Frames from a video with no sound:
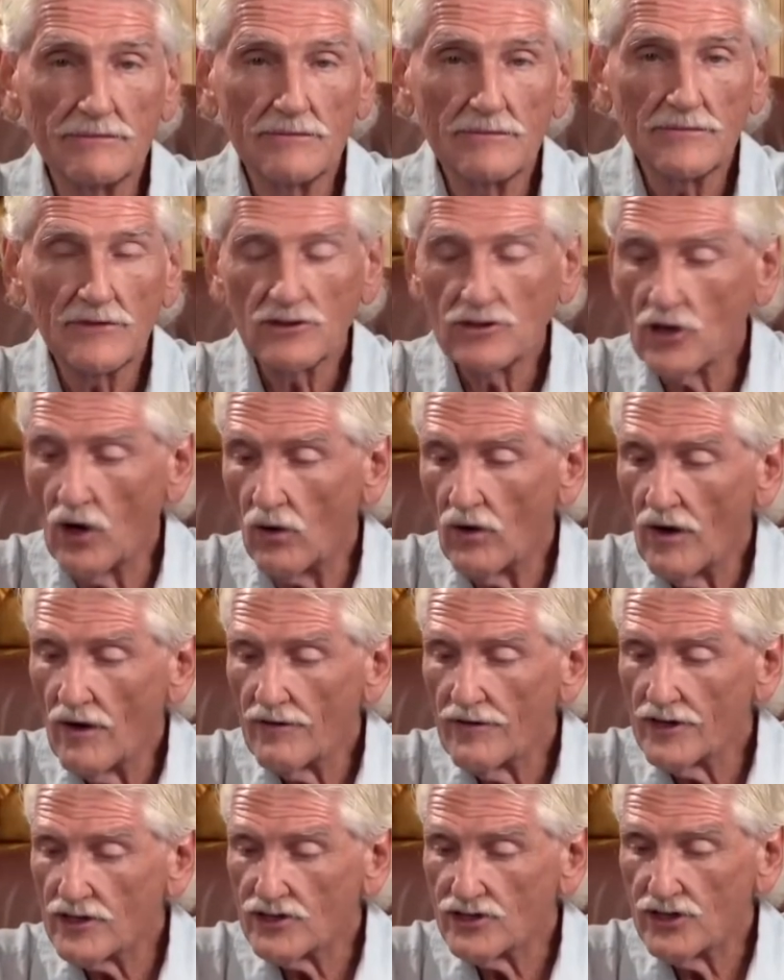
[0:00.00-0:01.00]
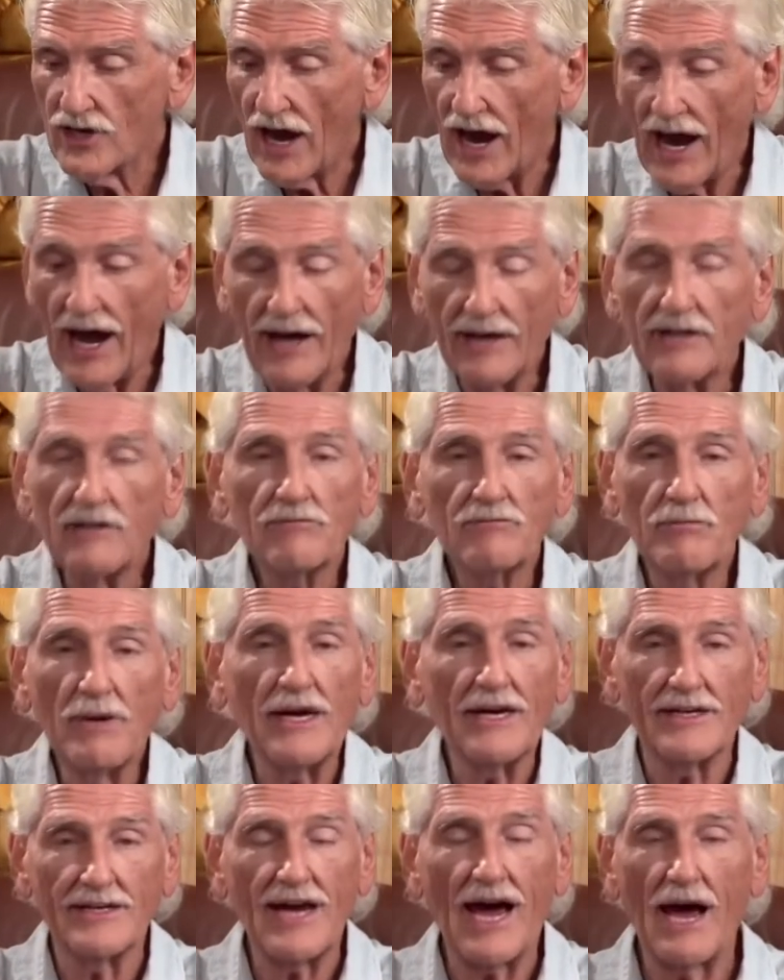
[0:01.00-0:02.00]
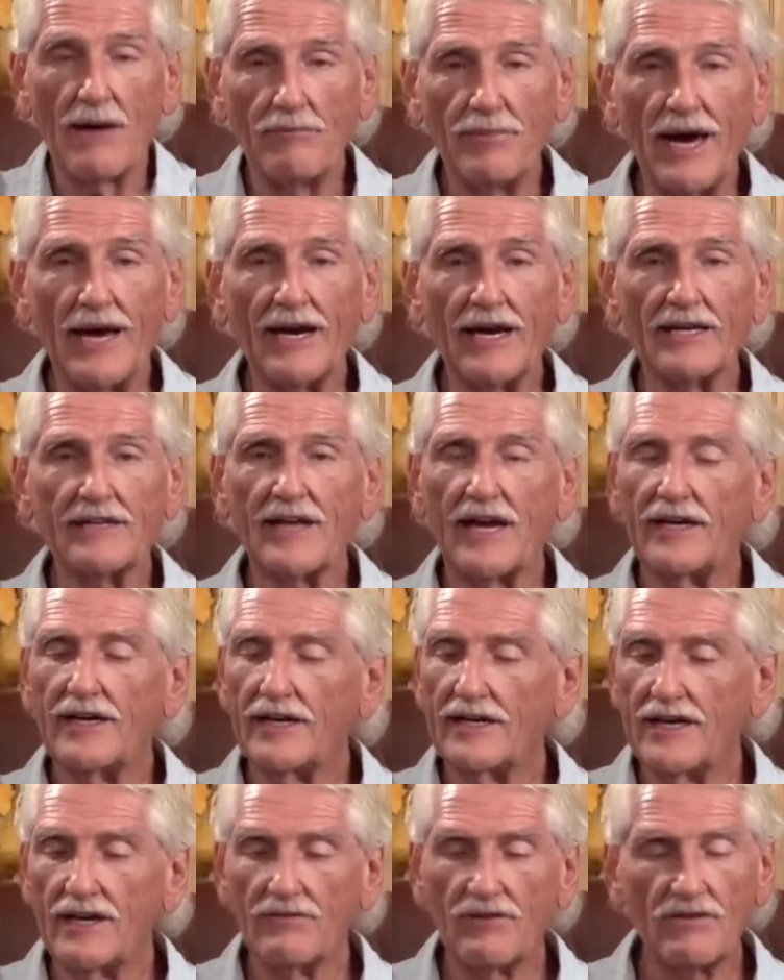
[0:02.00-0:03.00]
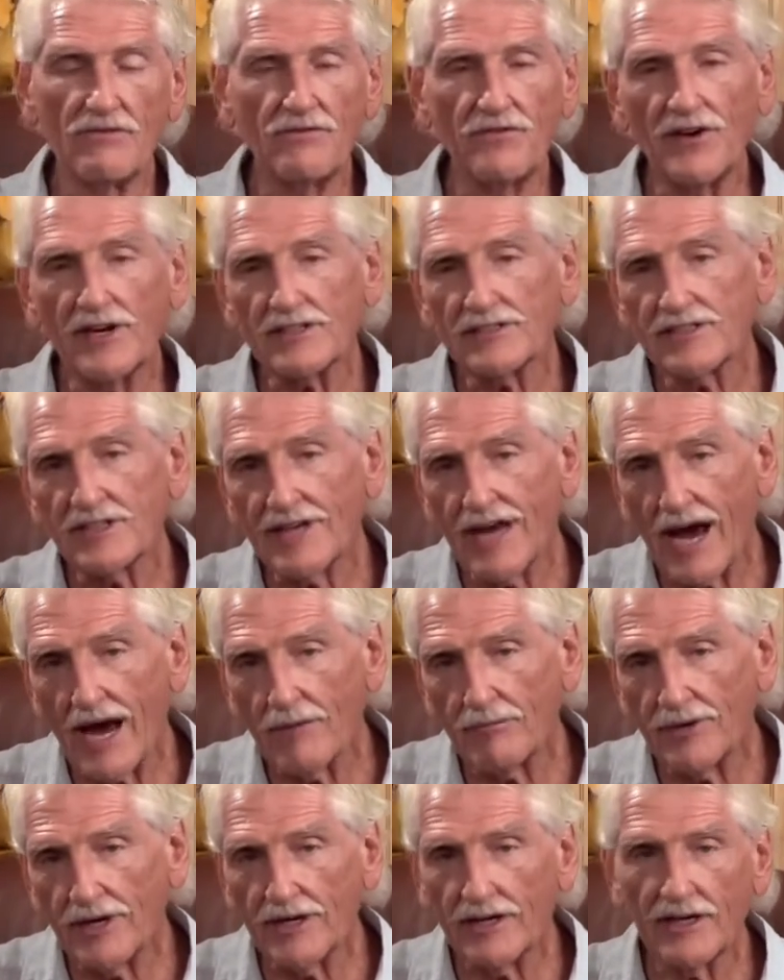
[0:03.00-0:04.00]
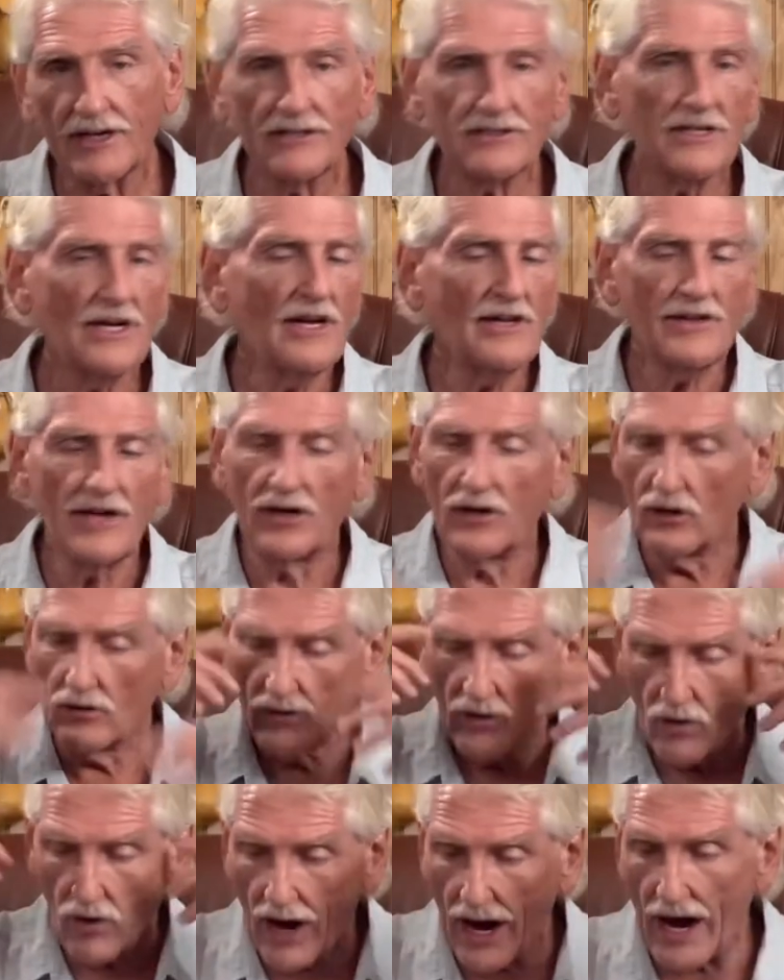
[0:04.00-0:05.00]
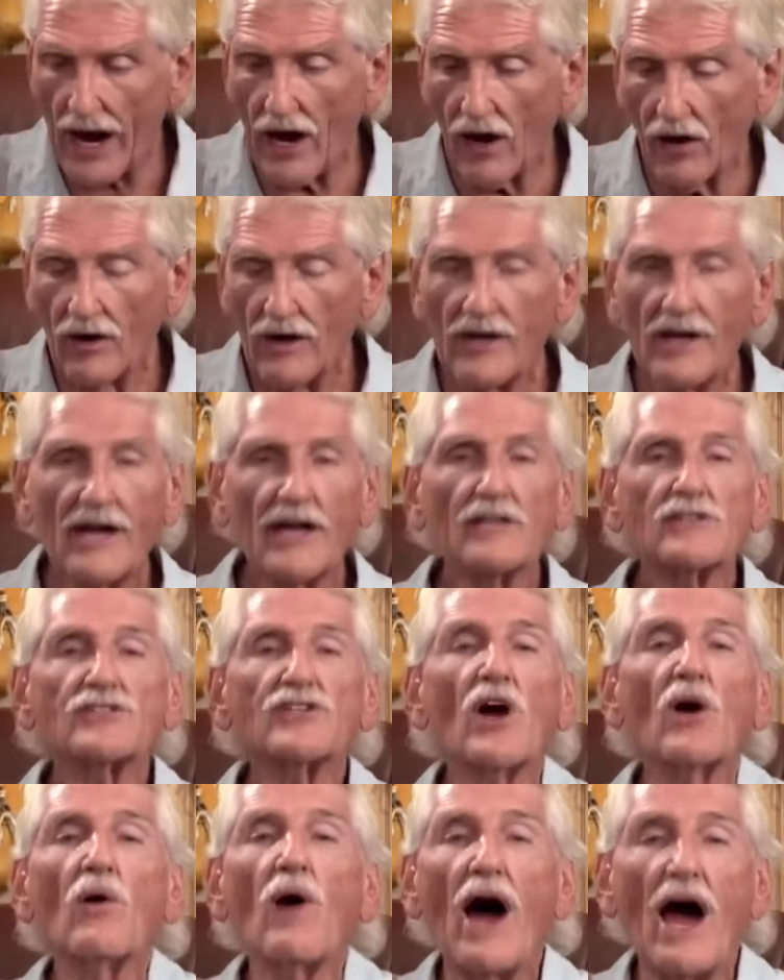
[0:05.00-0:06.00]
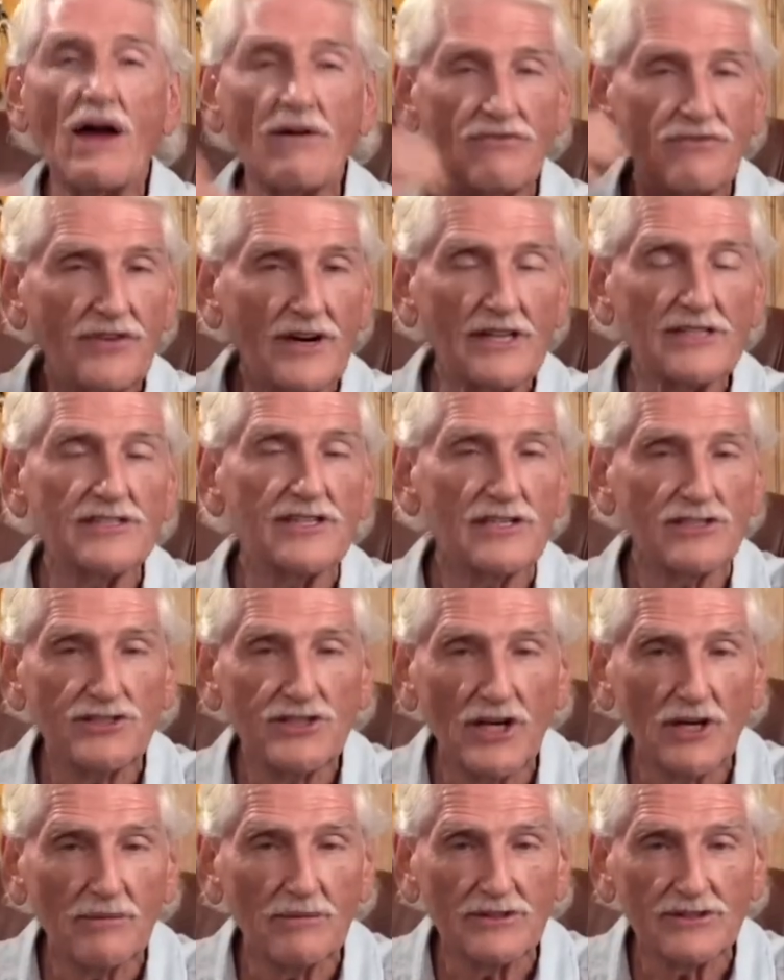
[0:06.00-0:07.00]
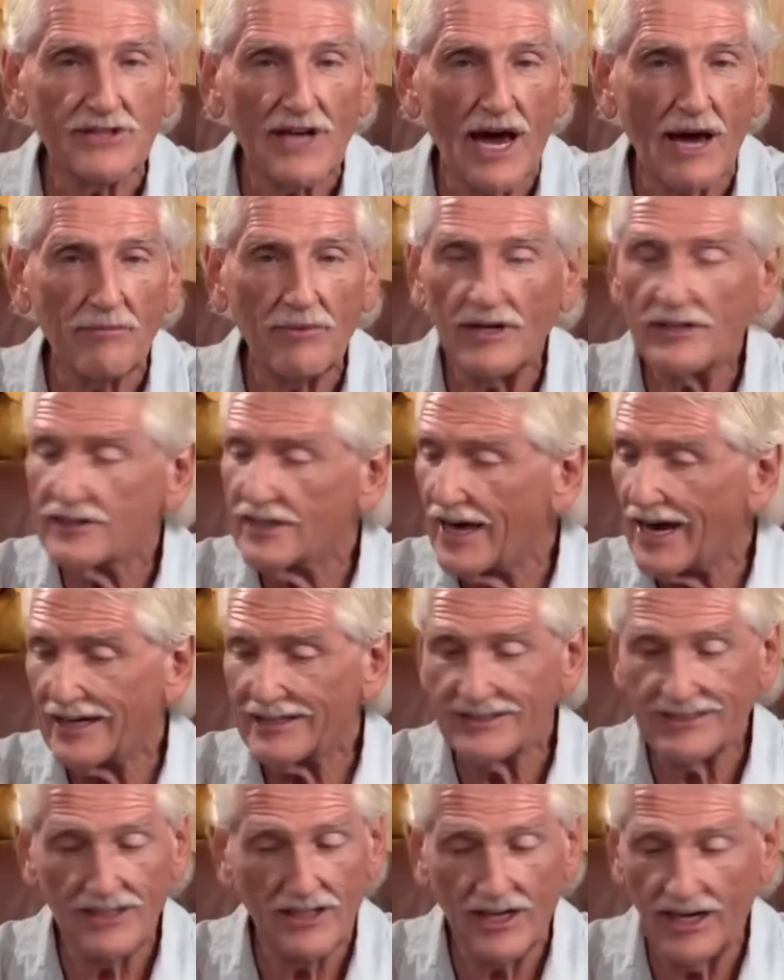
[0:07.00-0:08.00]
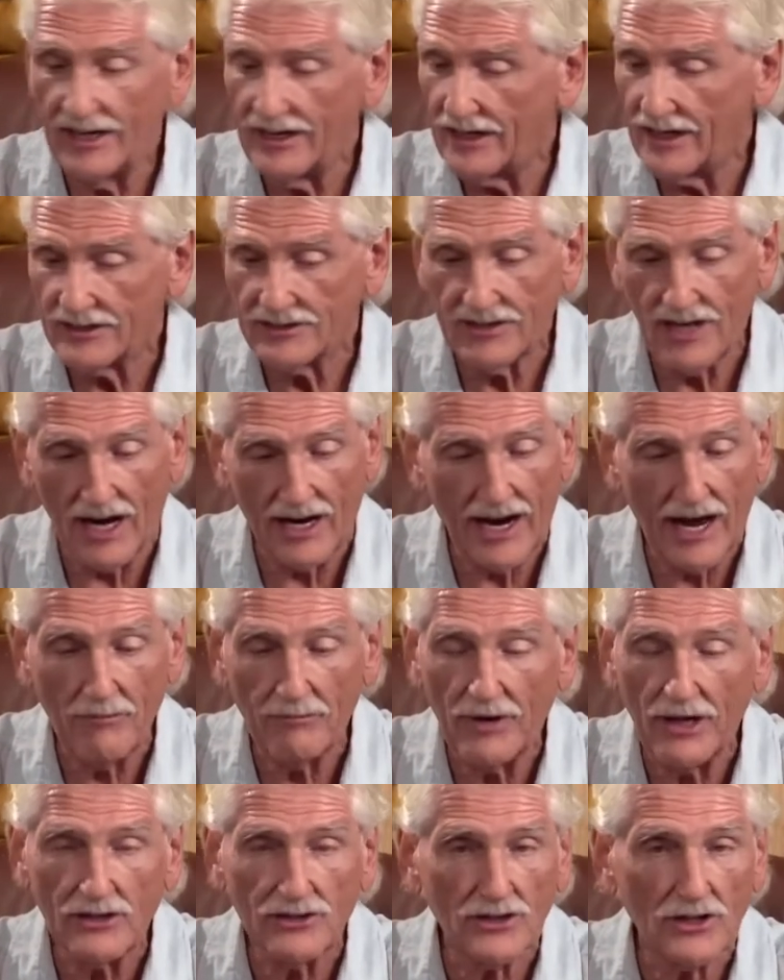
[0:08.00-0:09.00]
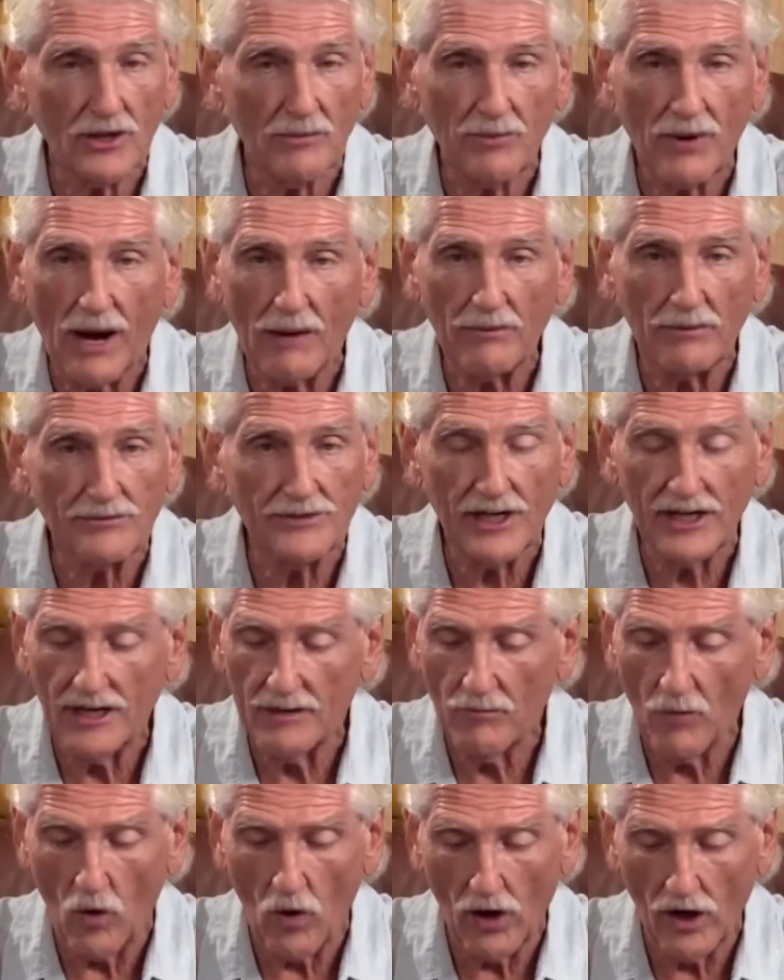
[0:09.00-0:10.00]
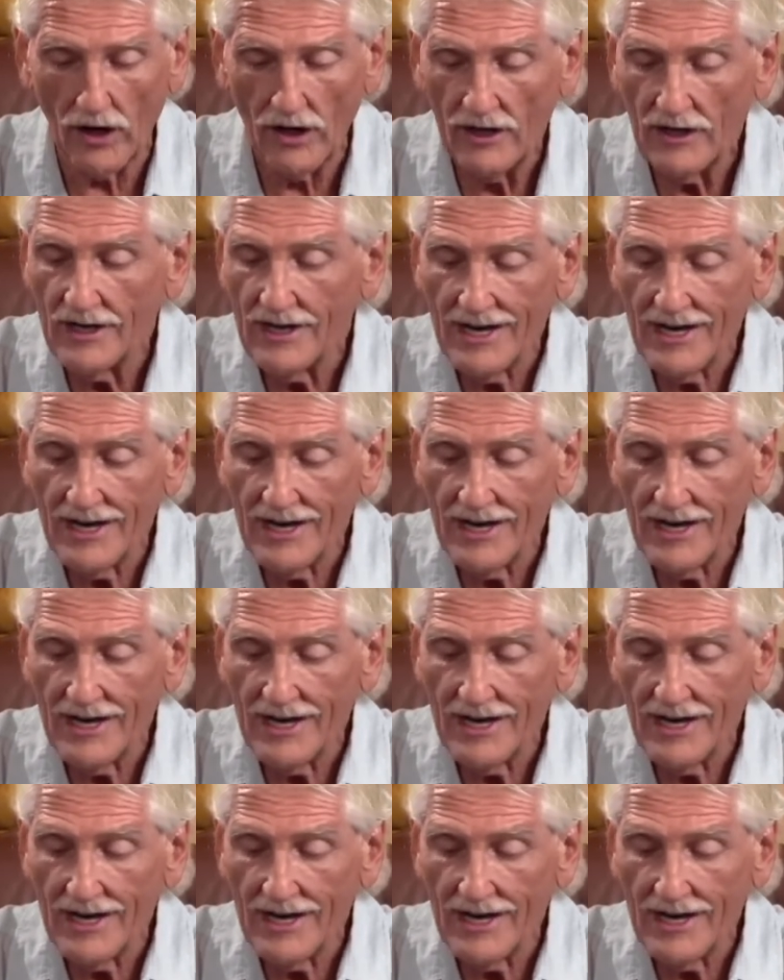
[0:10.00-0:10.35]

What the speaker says: So and being a diabetic, they didn't even fix the diabetes. They don't know how. And so I fixed this gentleman's diabetes. He does not have blood sugar problems anymore.